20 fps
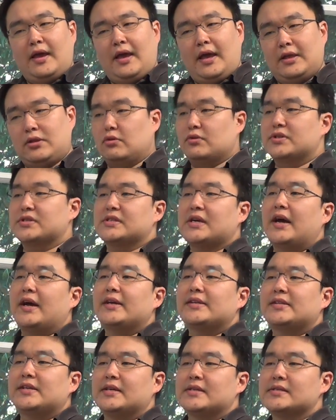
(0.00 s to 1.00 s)
And your
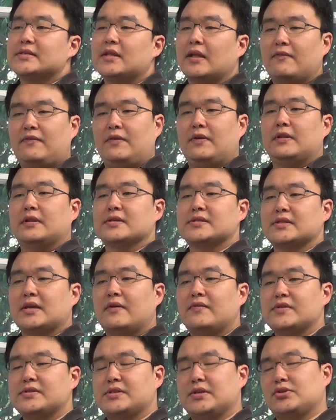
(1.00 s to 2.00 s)
scientist, if he
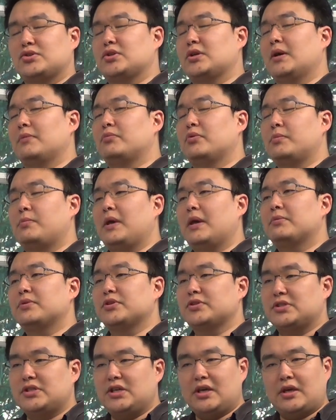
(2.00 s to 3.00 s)
discovers this ship, would be able
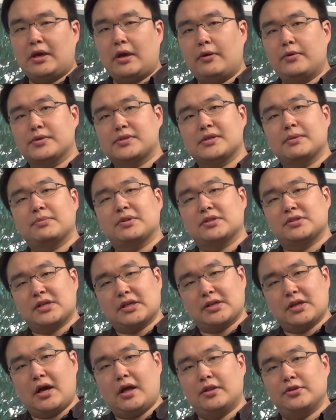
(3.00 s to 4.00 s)
to decode some of the
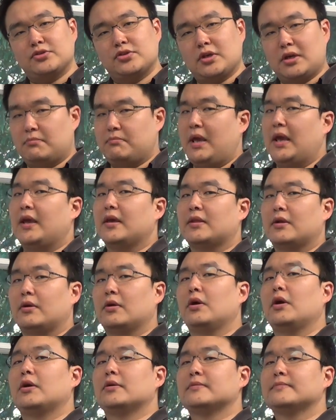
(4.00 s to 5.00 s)
technology and make it their
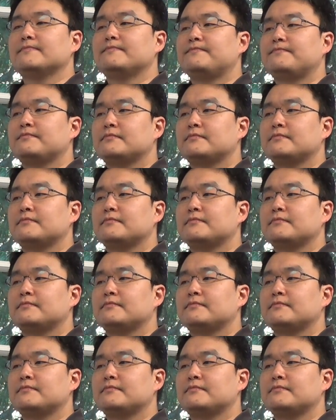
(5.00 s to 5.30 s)
own.